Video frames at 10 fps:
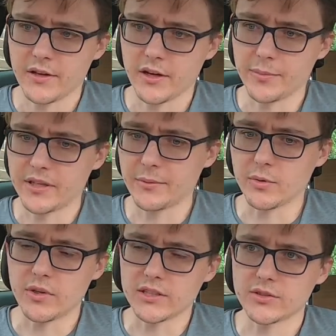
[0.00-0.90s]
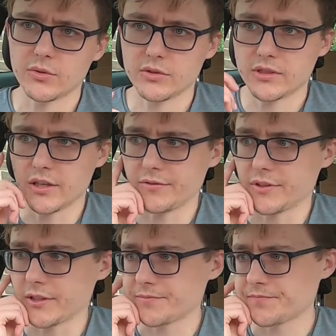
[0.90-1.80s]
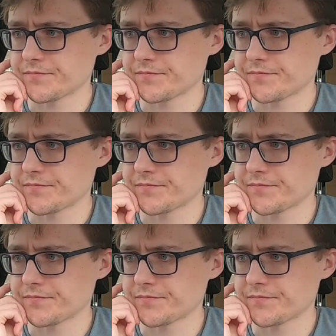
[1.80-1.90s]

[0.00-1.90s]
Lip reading: are becoming quite sought after,